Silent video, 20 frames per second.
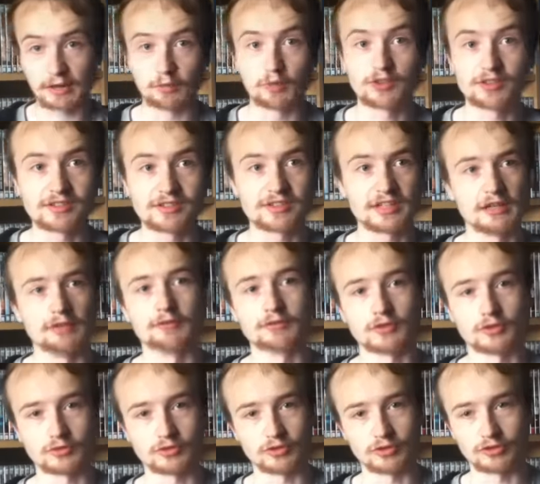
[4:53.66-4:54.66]
that was a
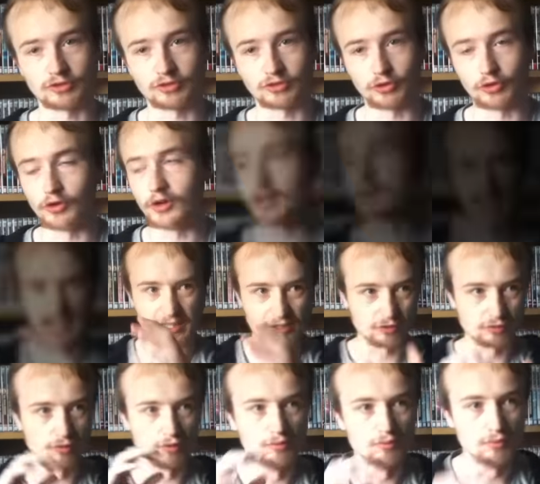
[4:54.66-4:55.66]
Seventh Doctor story, had
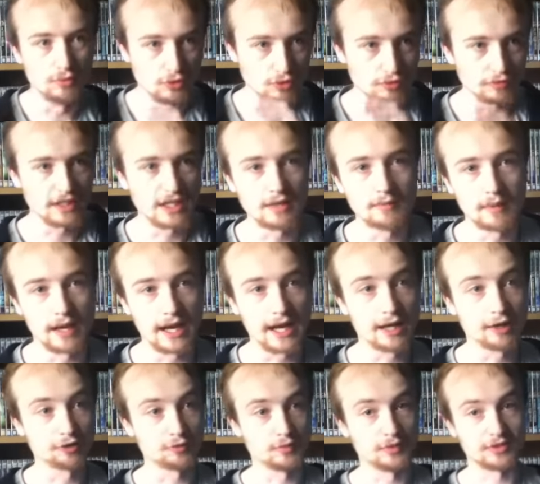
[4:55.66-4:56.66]
to remove him
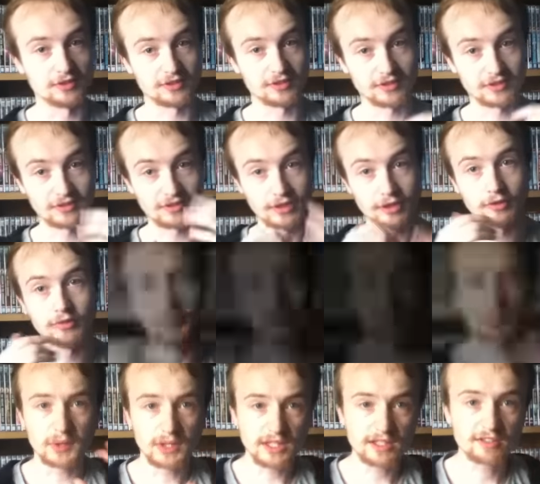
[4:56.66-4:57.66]
out, but still,
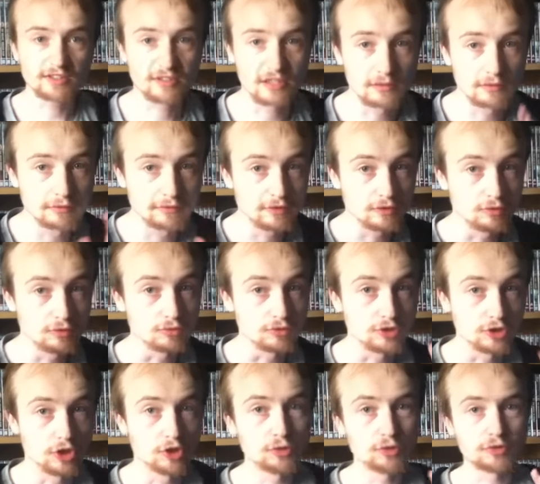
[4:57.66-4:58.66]
what Bernice
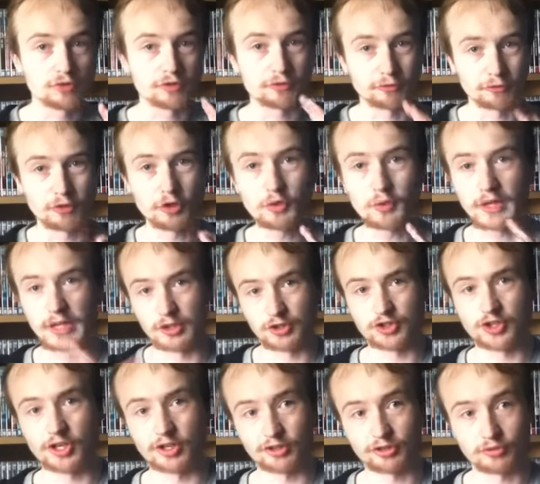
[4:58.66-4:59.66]
Summerfield goes through in
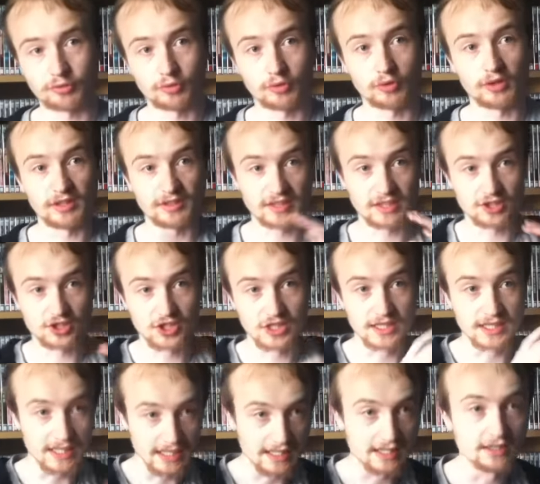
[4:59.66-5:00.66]
Just War is
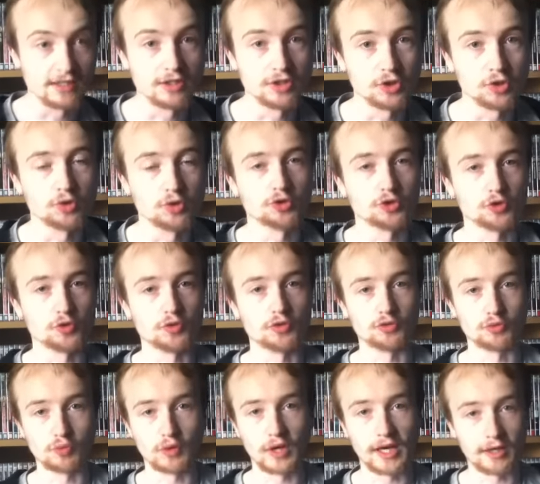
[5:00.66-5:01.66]
actually in the audio
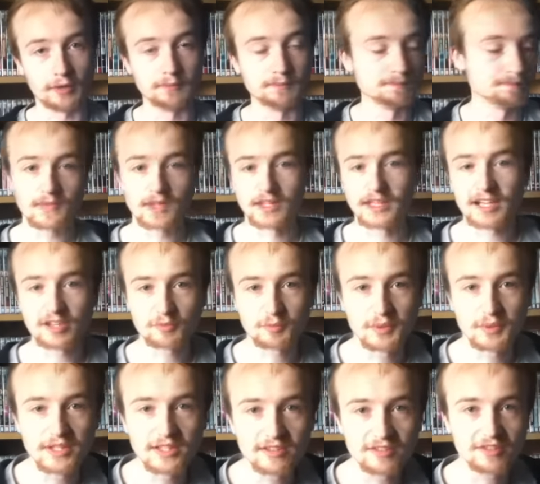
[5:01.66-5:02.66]
as well. Yes,
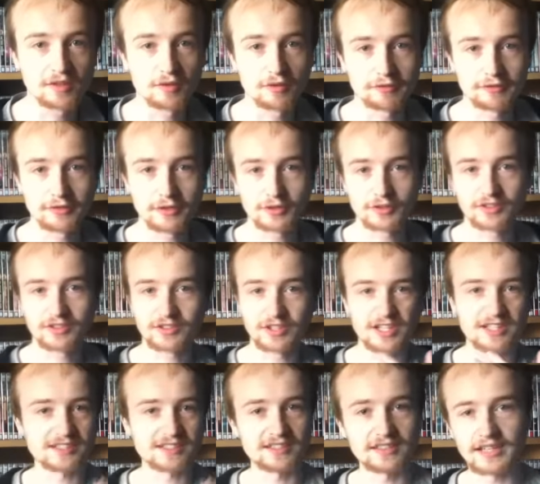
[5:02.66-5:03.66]
Bernice Summerfield
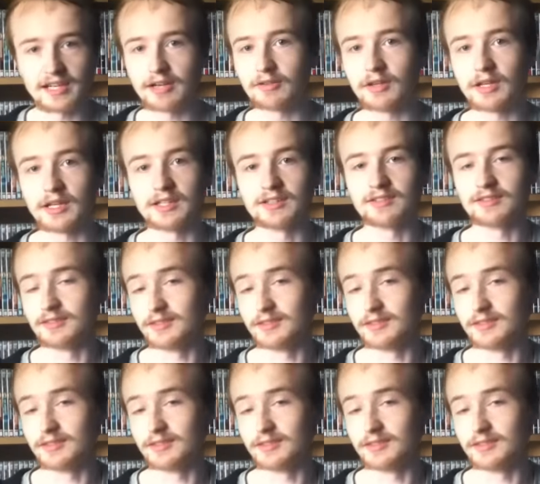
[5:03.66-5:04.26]
started out